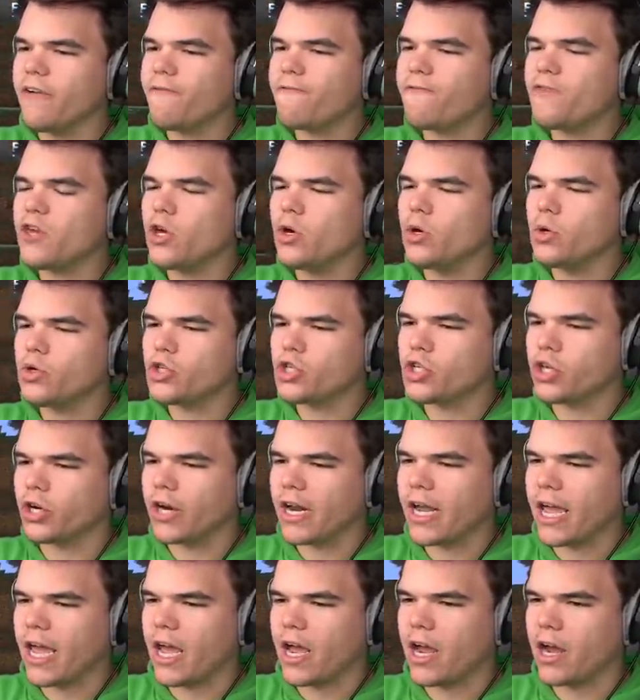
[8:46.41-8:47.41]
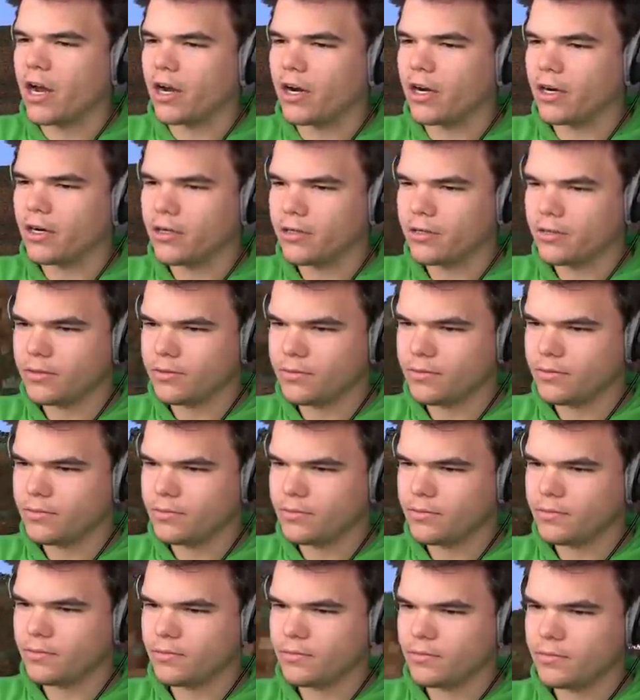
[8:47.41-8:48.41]
the future okay. here. How
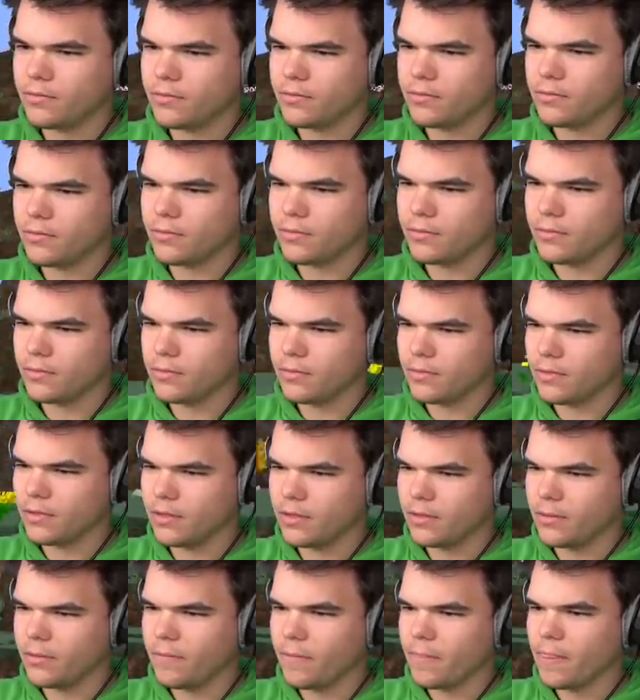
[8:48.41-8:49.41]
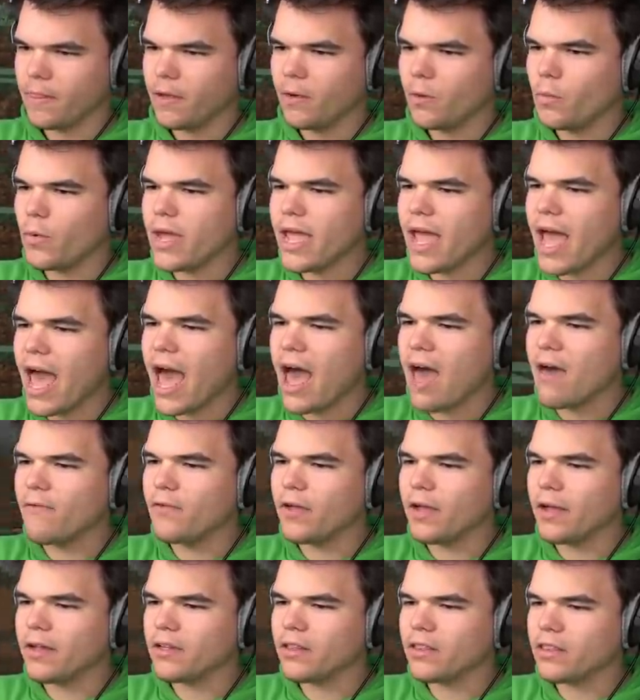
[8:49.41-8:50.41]
how long do I even have? I we have
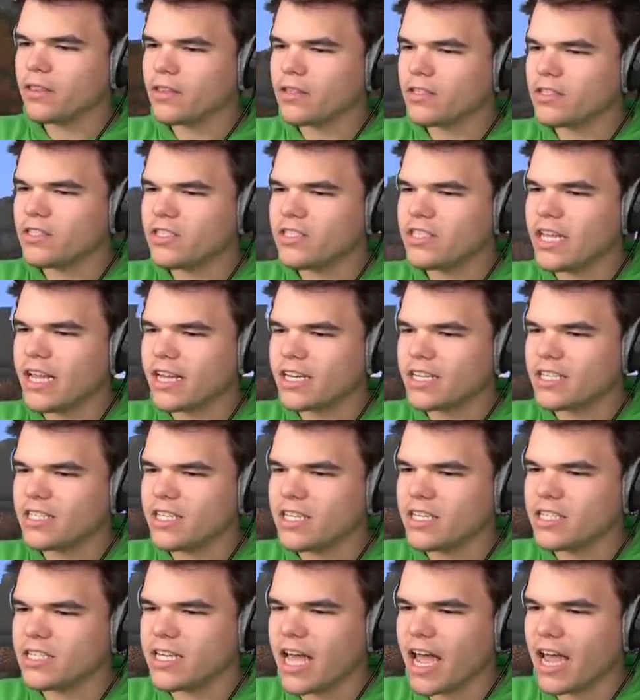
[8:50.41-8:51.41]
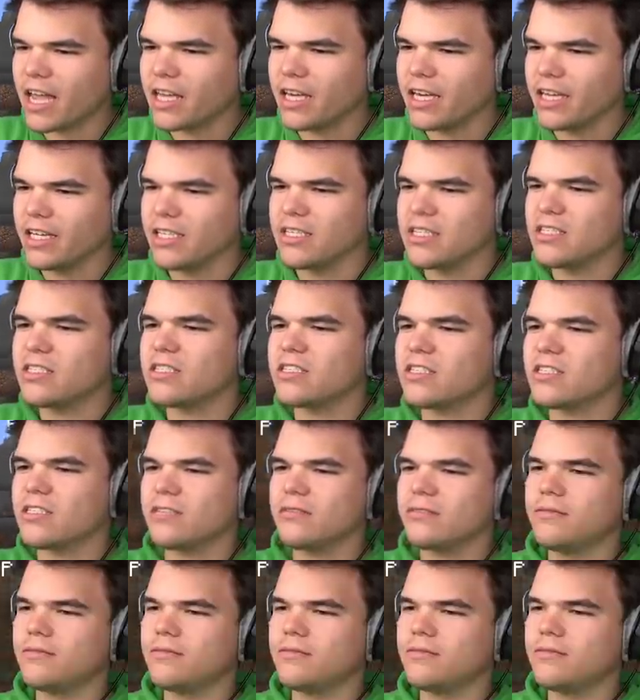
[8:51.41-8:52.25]
well, a minute, sixty seconds.